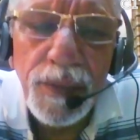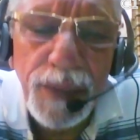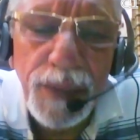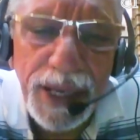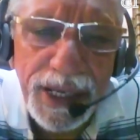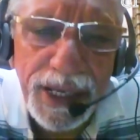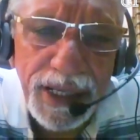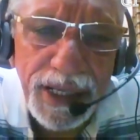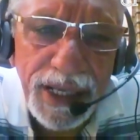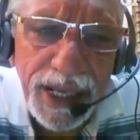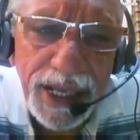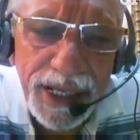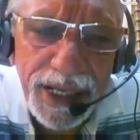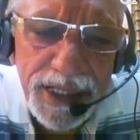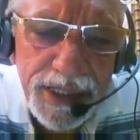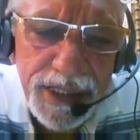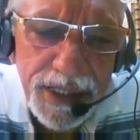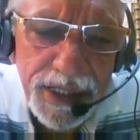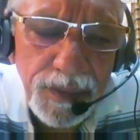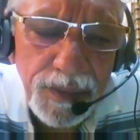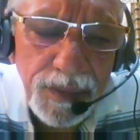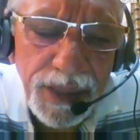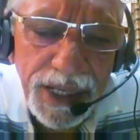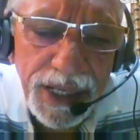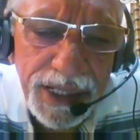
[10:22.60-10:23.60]
buying gas
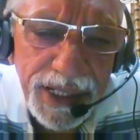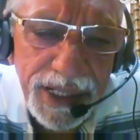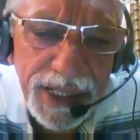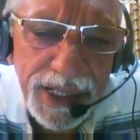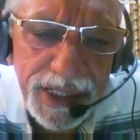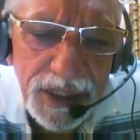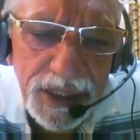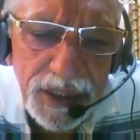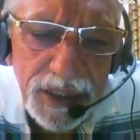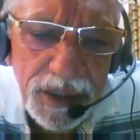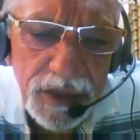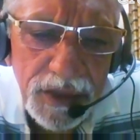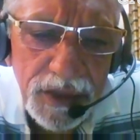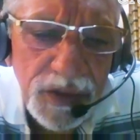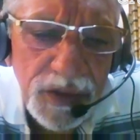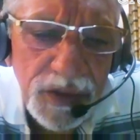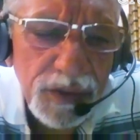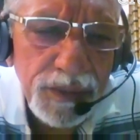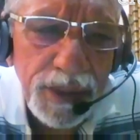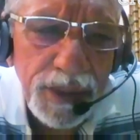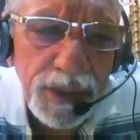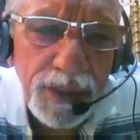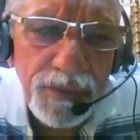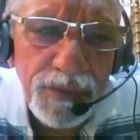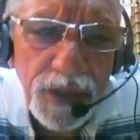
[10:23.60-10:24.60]
turbine engines from
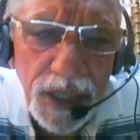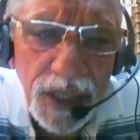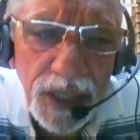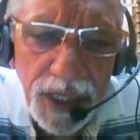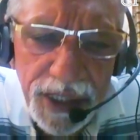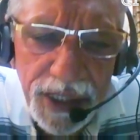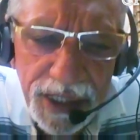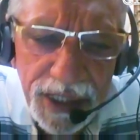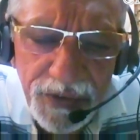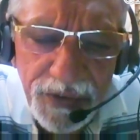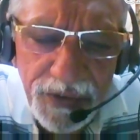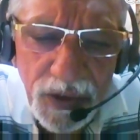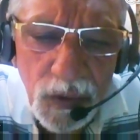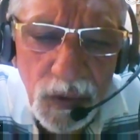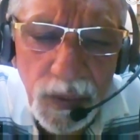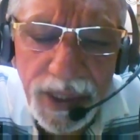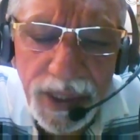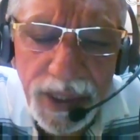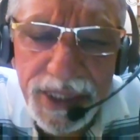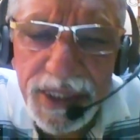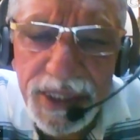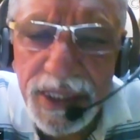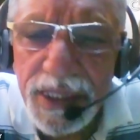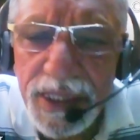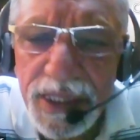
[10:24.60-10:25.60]
them for our naval
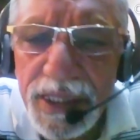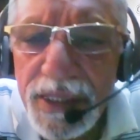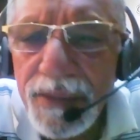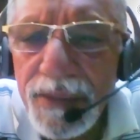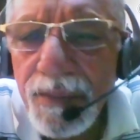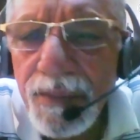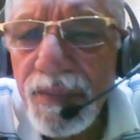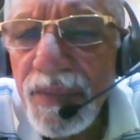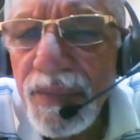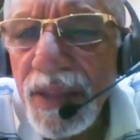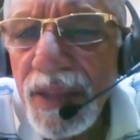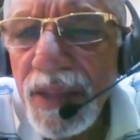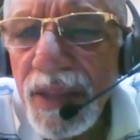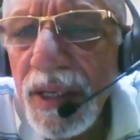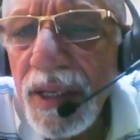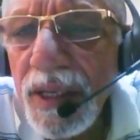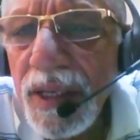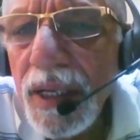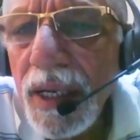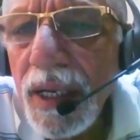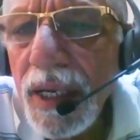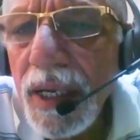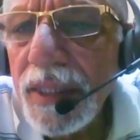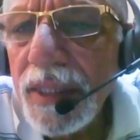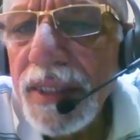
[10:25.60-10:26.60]
vessels.
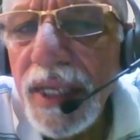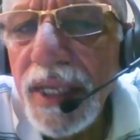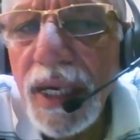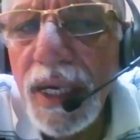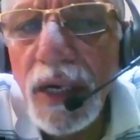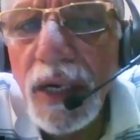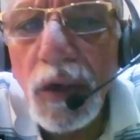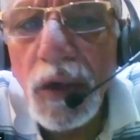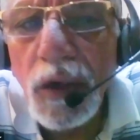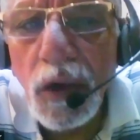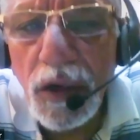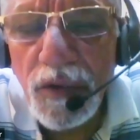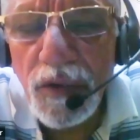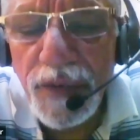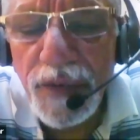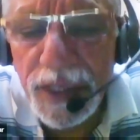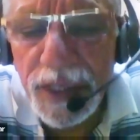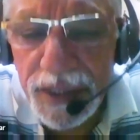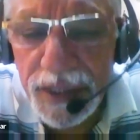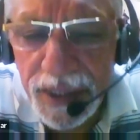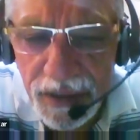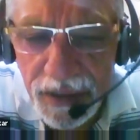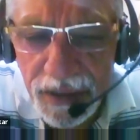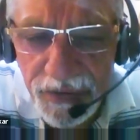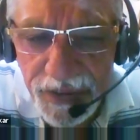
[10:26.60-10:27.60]
There are a lot of
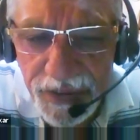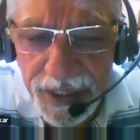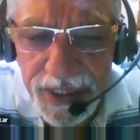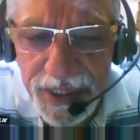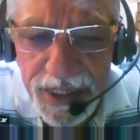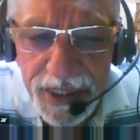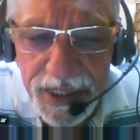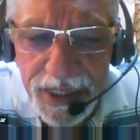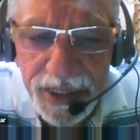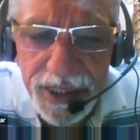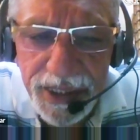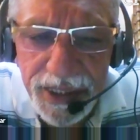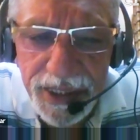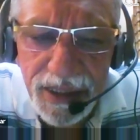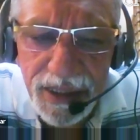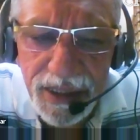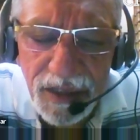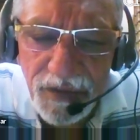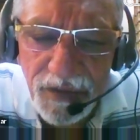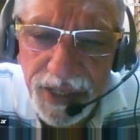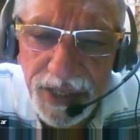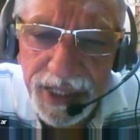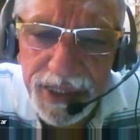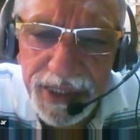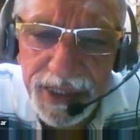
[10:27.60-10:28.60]
other defense deals. In
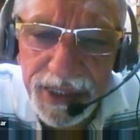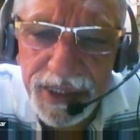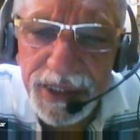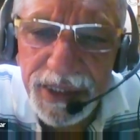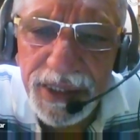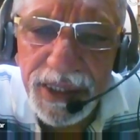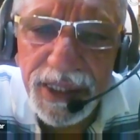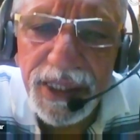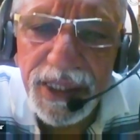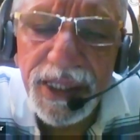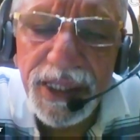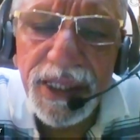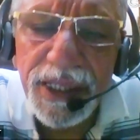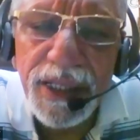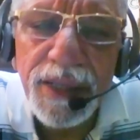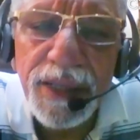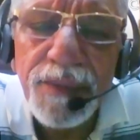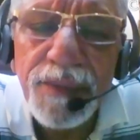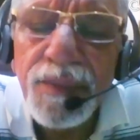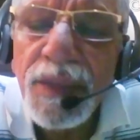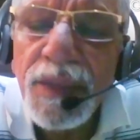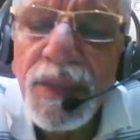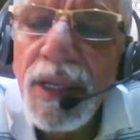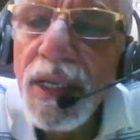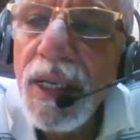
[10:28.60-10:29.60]
fact, in the
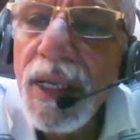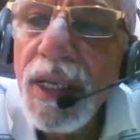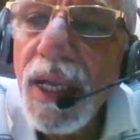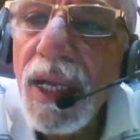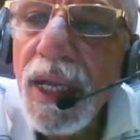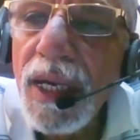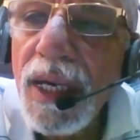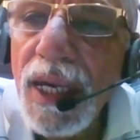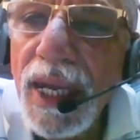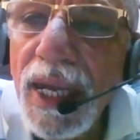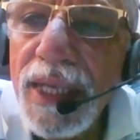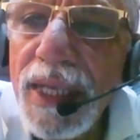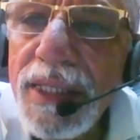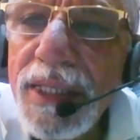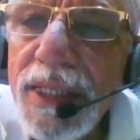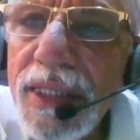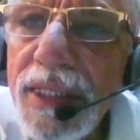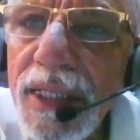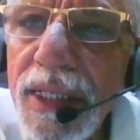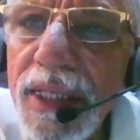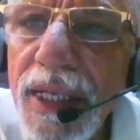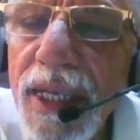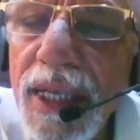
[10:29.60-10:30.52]
last year,